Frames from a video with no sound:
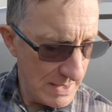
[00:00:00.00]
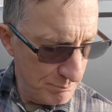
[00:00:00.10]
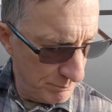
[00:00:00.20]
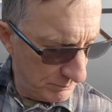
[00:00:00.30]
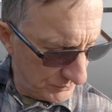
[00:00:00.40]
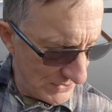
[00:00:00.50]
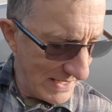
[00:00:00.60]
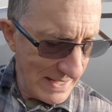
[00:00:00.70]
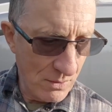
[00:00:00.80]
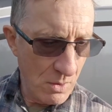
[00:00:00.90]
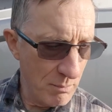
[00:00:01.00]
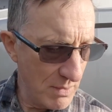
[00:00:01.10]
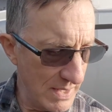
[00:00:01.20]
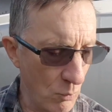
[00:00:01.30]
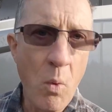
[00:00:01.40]
I take out all
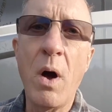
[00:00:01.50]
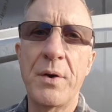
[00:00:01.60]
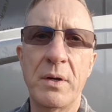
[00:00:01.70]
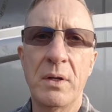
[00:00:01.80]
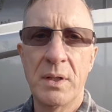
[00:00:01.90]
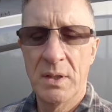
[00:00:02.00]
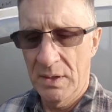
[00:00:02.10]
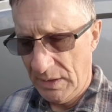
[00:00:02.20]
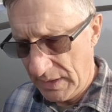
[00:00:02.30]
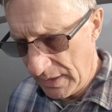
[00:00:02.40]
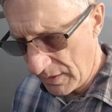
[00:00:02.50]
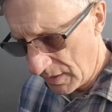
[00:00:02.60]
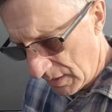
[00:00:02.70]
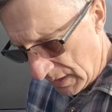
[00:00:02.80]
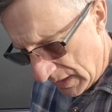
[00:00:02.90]
my water gear.